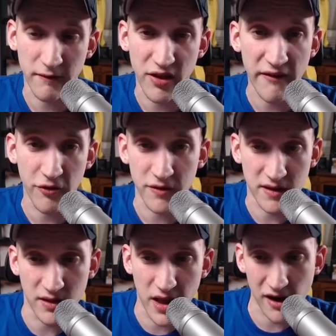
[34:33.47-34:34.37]
of levels
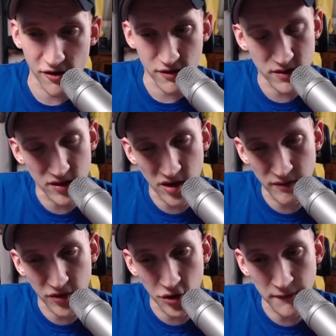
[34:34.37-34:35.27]
and layers
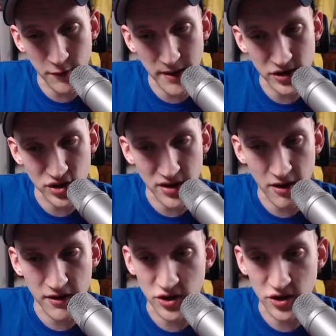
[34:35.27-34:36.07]
of good information there.